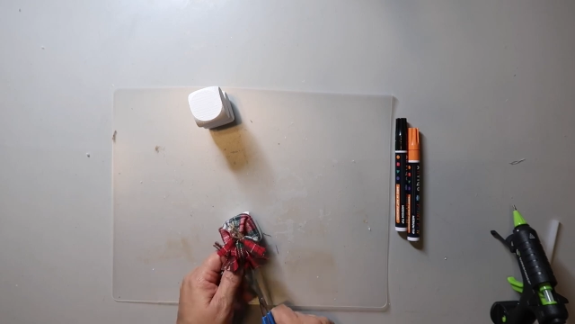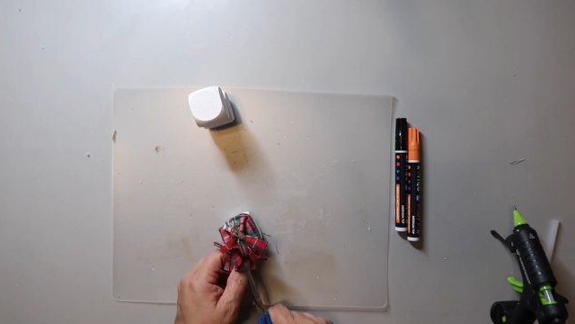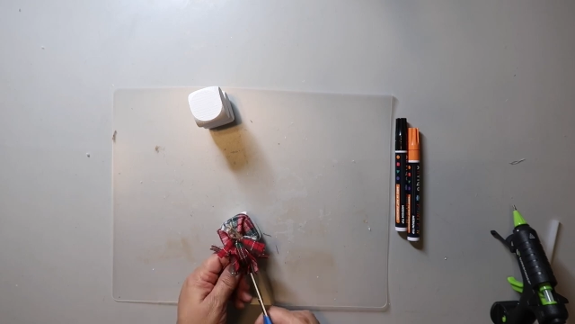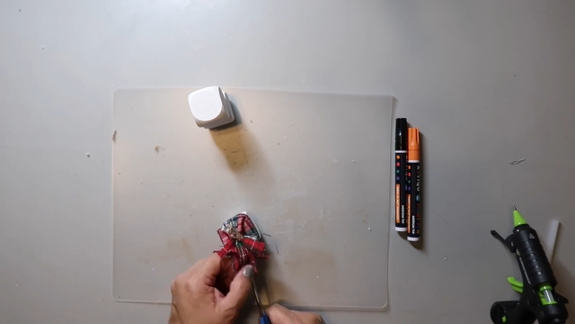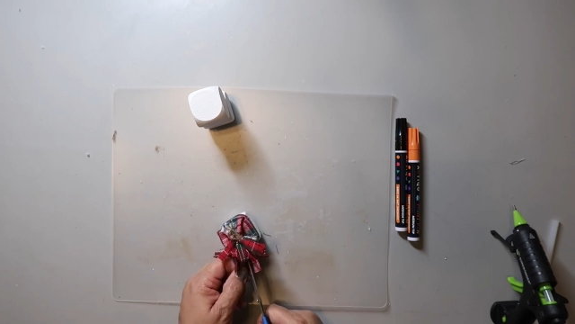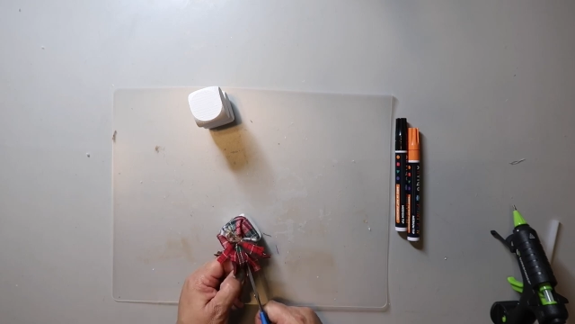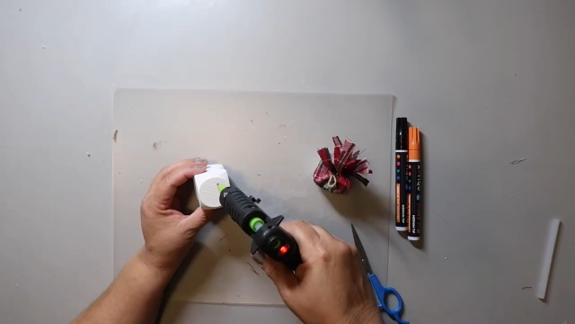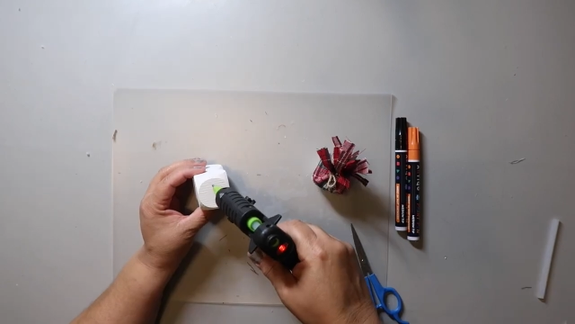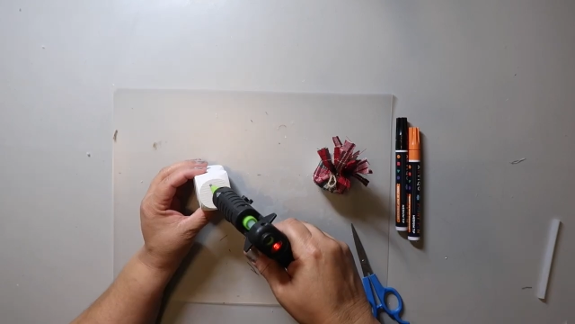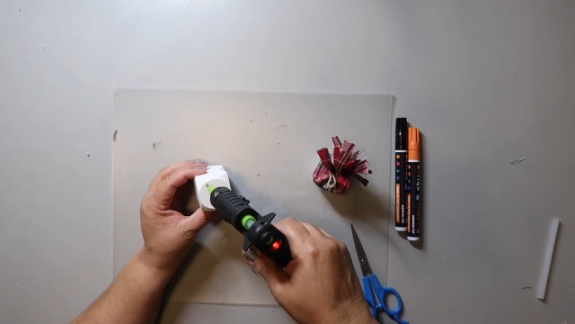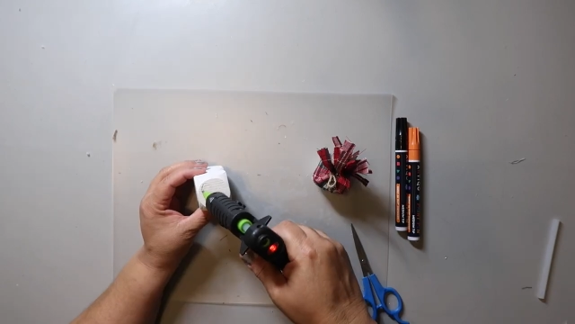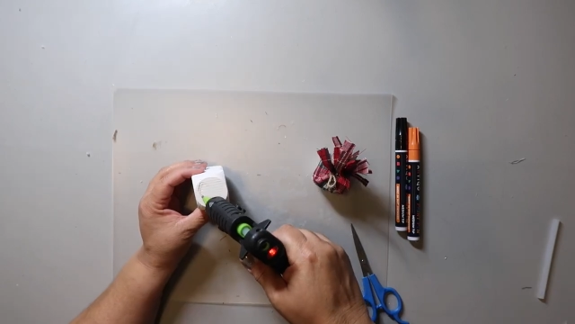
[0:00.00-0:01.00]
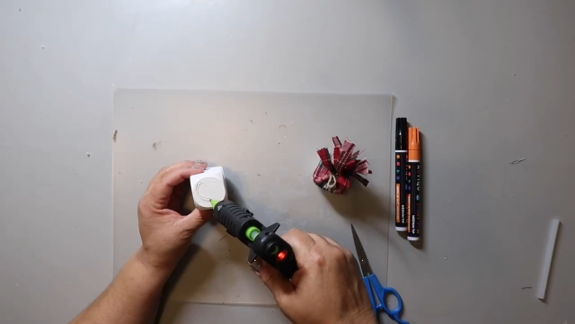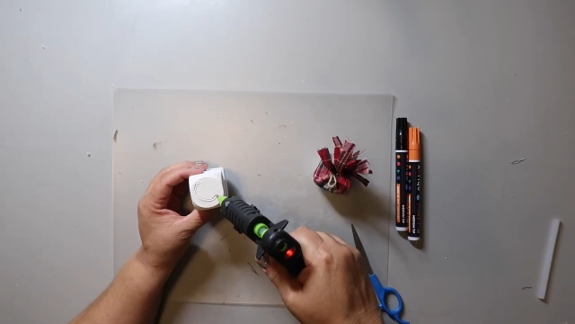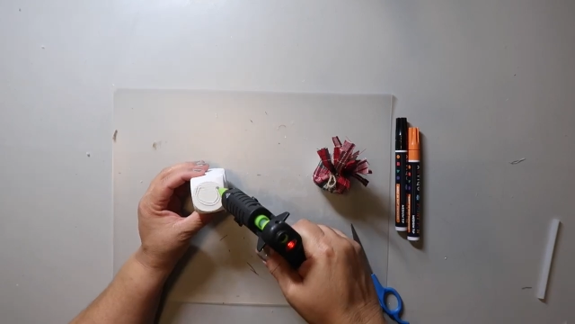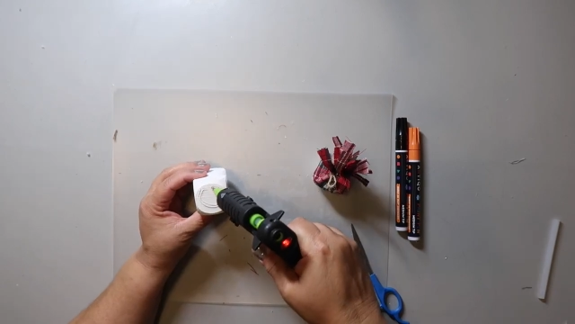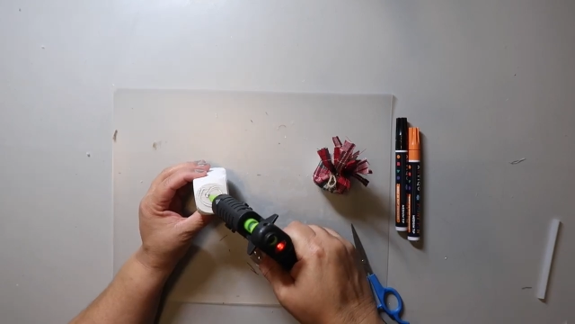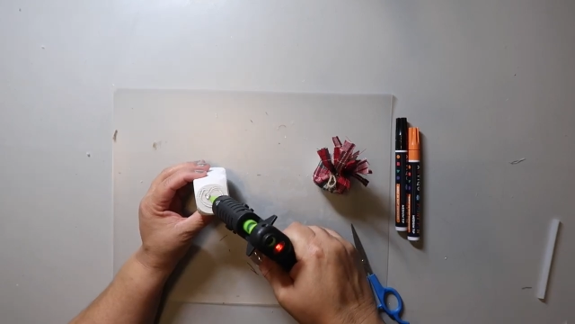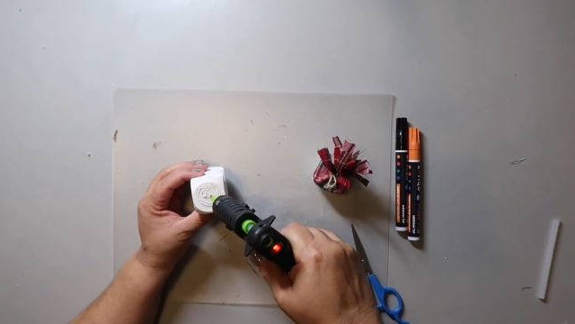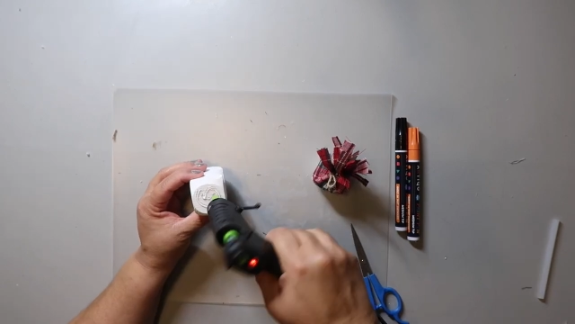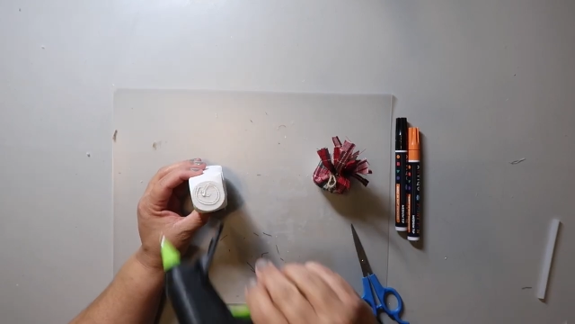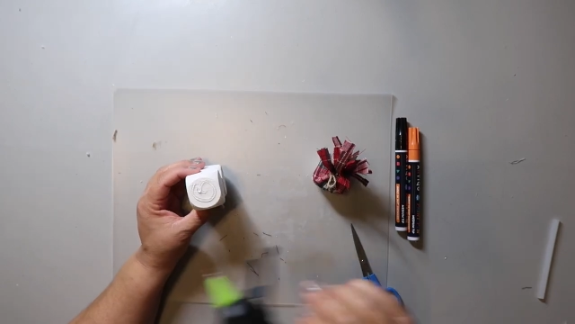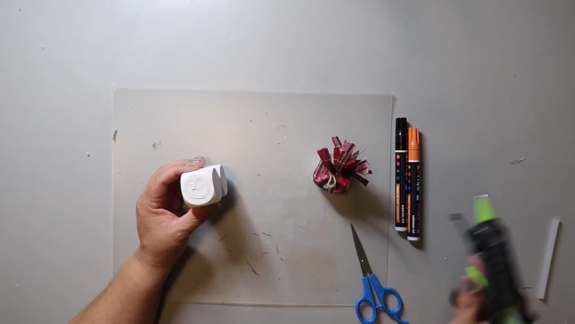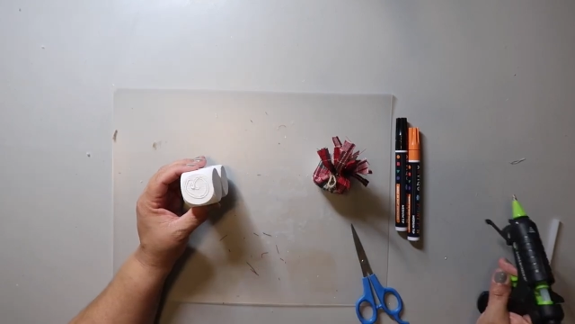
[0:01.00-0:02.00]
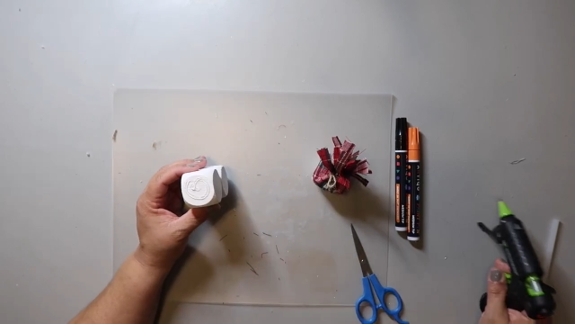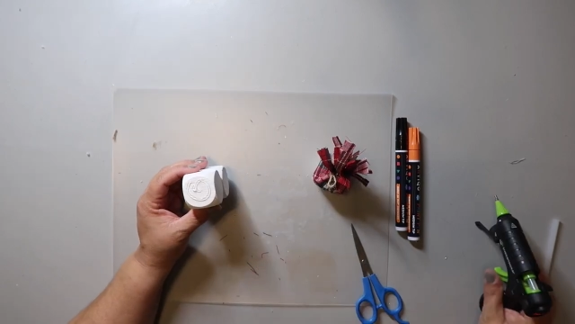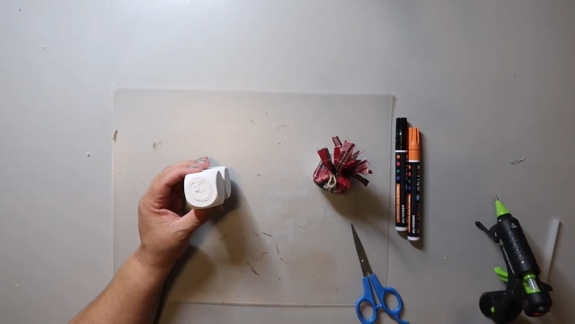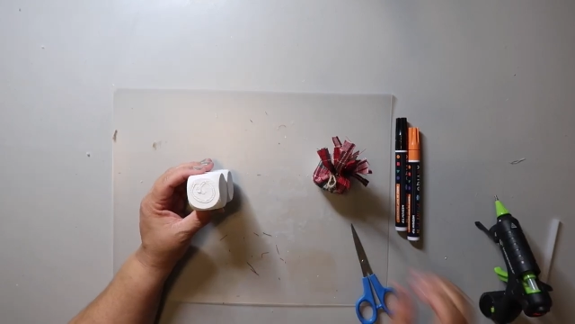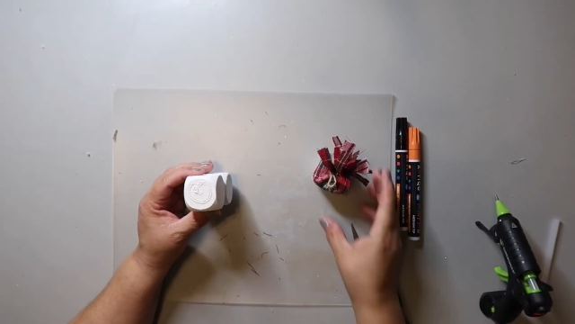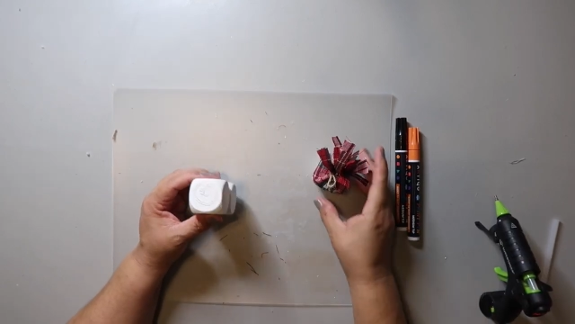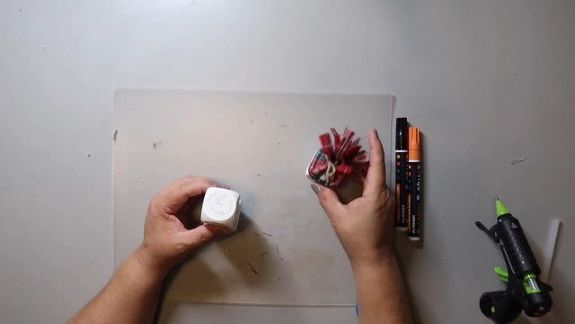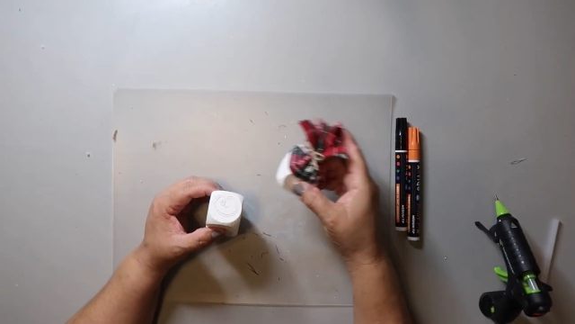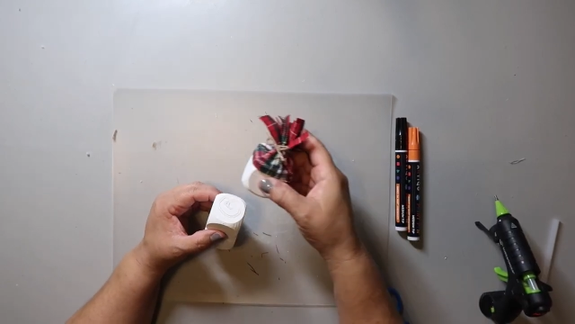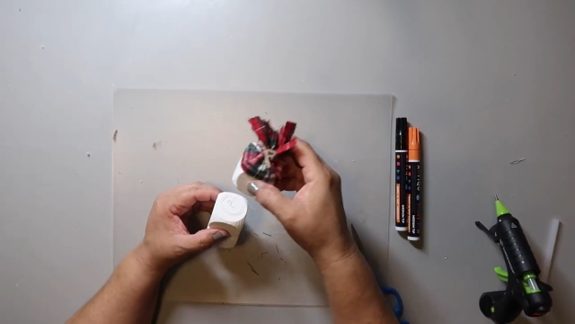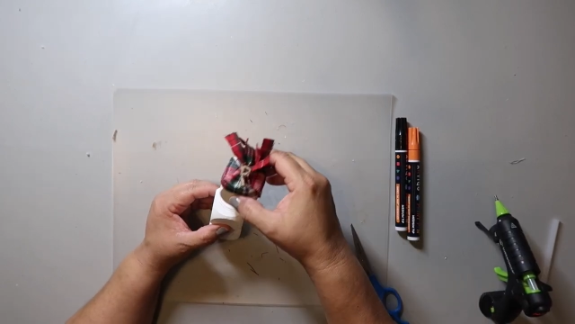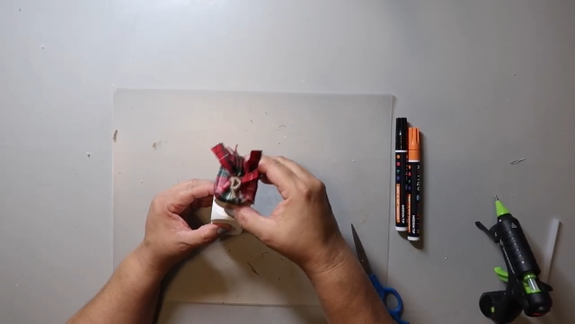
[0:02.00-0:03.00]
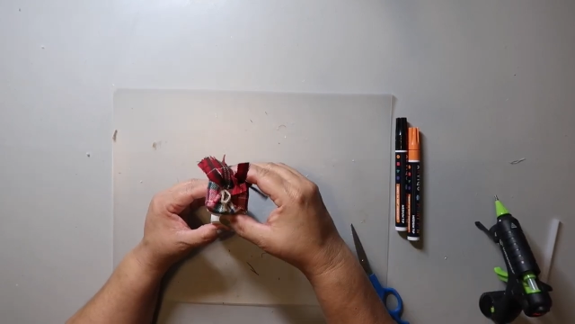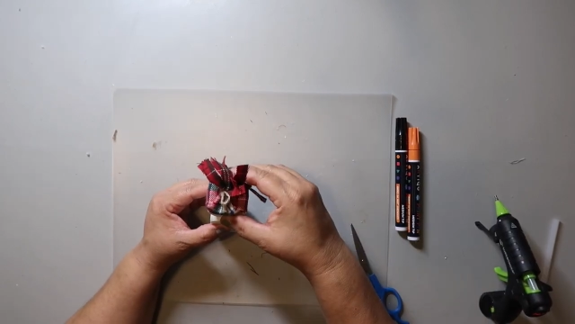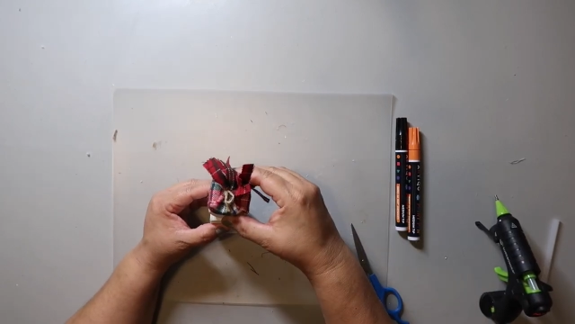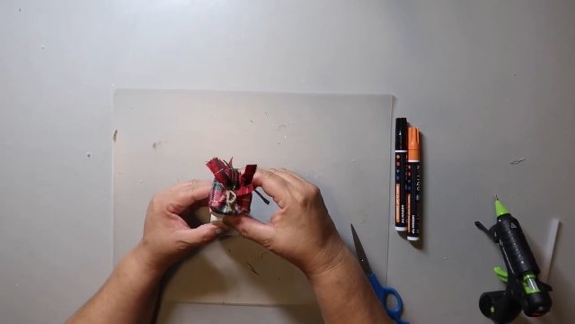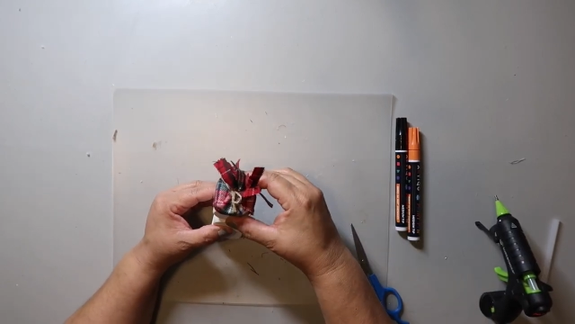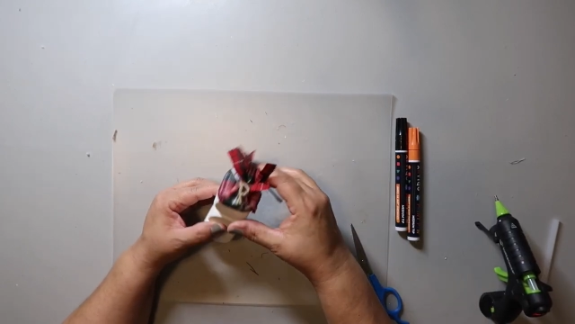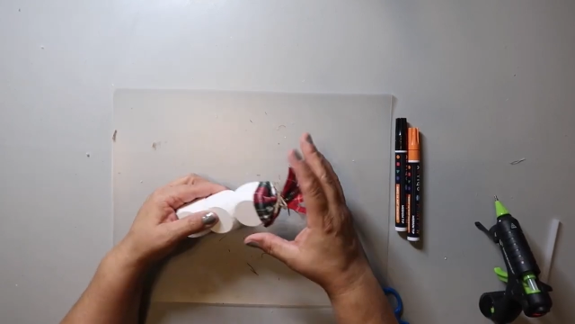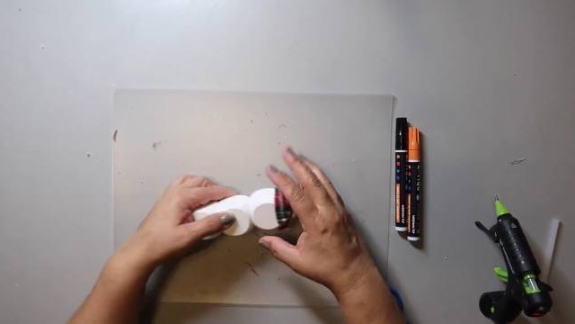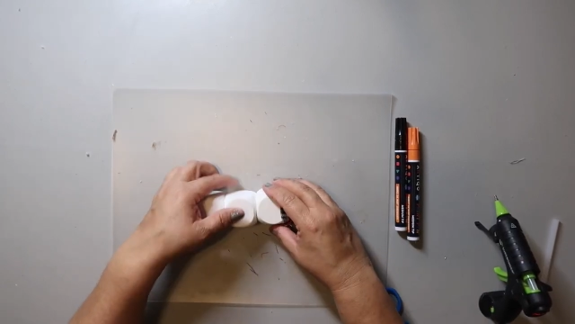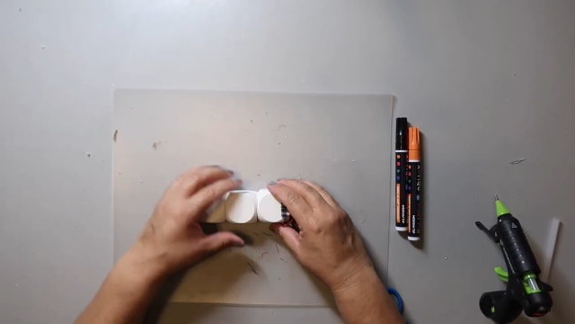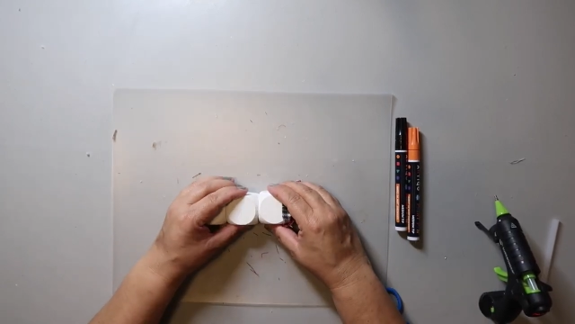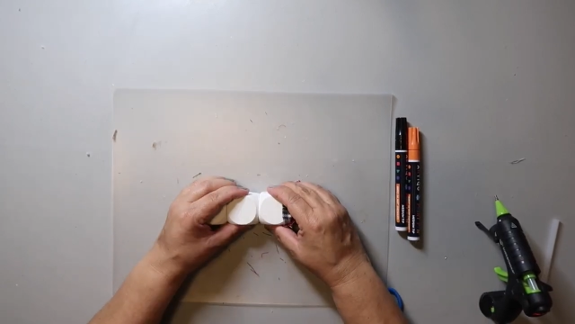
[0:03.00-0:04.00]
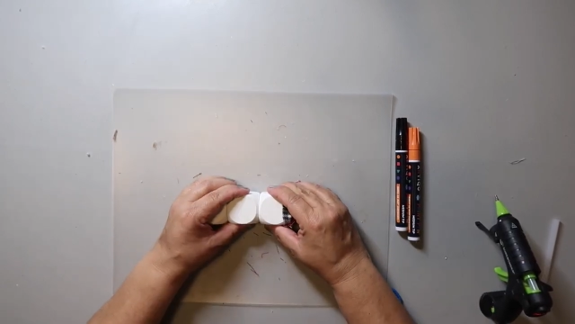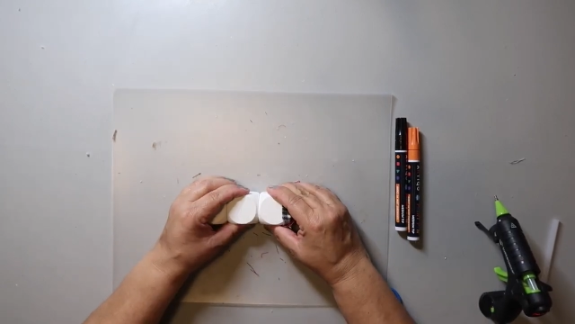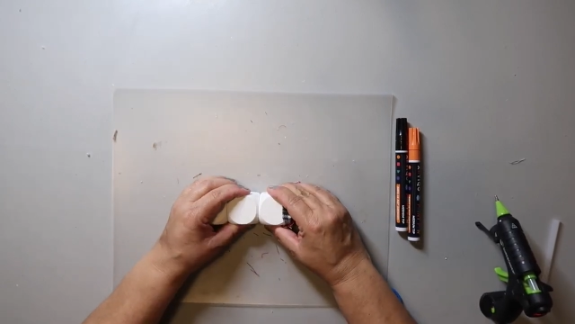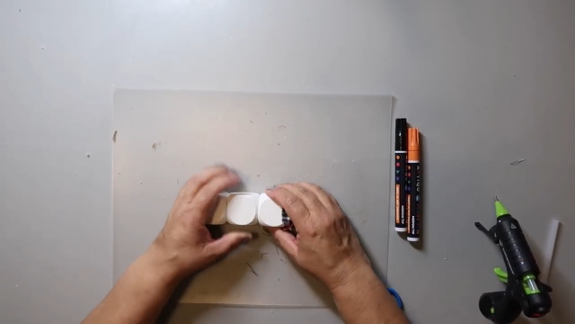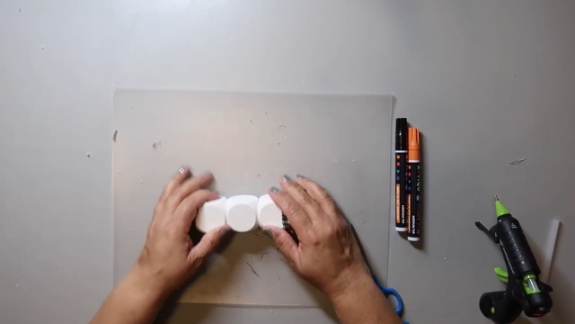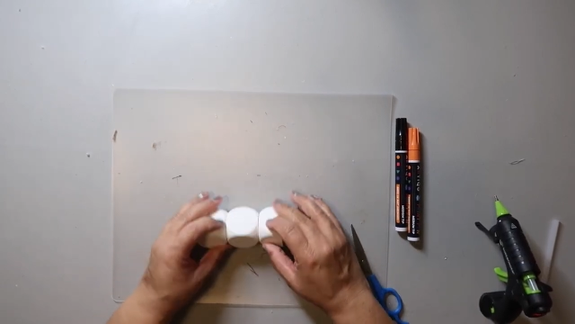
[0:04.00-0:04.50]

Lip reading: No face is visible, so there are no lips to read.